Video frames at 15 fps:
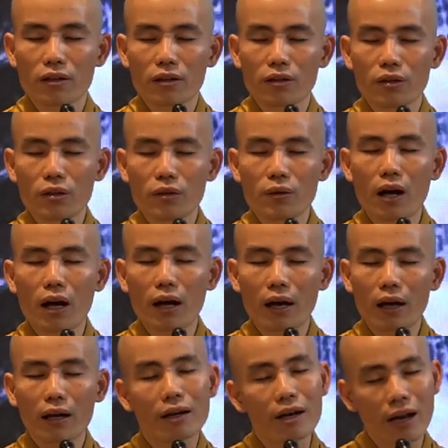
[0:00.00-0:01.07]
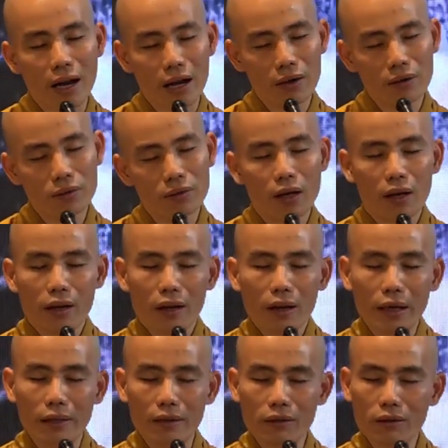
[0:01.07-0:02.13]
You are now
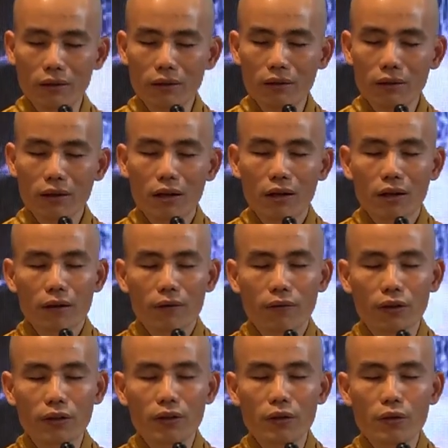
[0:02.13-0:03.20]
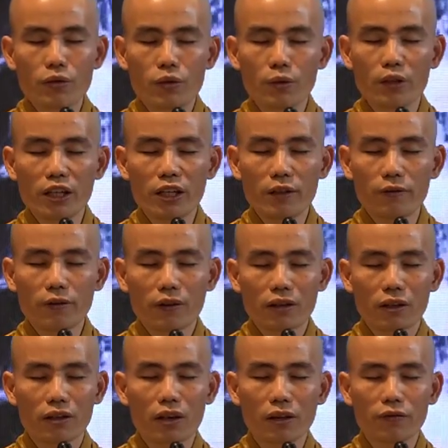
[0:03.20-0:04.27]
and here for you to live
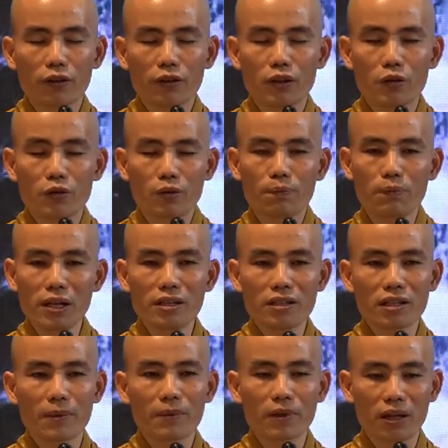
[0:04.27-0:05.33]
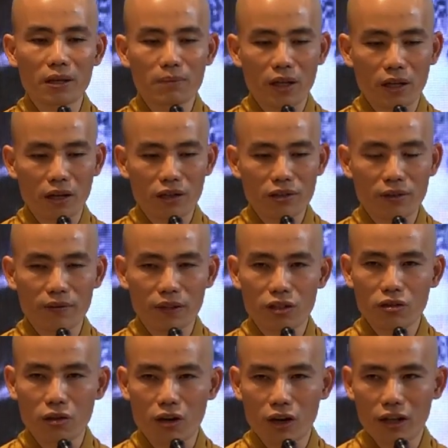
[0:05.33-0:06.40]
not for you to be something because of the
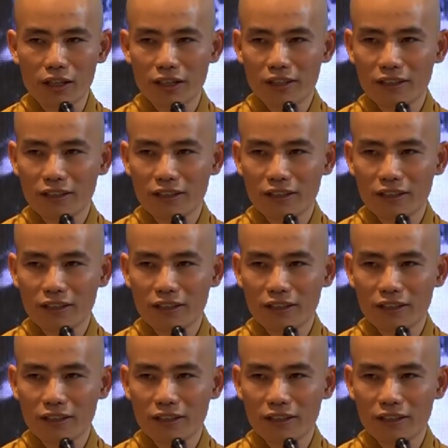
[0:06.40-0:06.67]
talk.